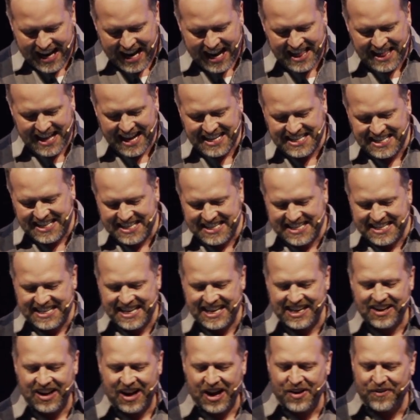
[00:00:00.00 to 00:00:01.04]
and that's to
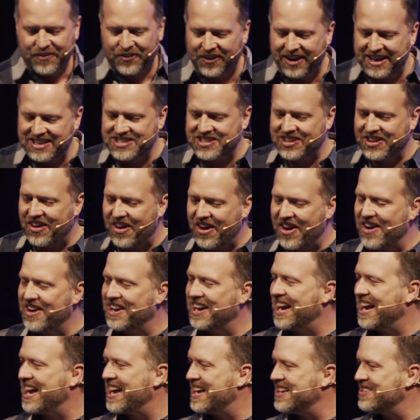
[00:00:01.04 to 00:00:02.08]
stay on for as long
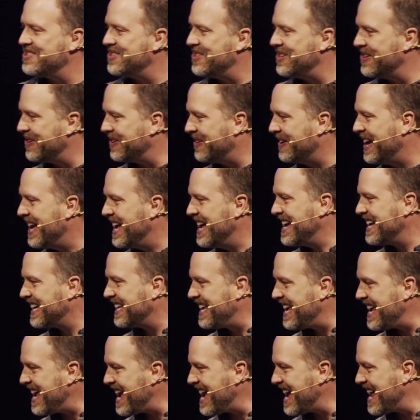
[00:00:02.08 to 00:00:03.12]
as you
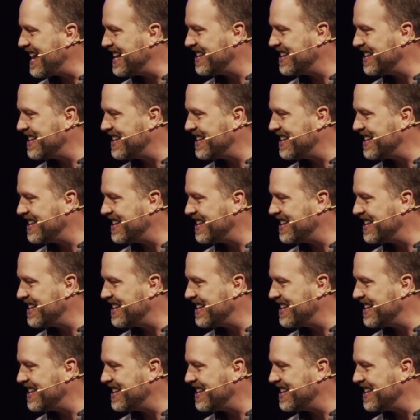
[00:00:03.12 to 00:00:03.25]
can.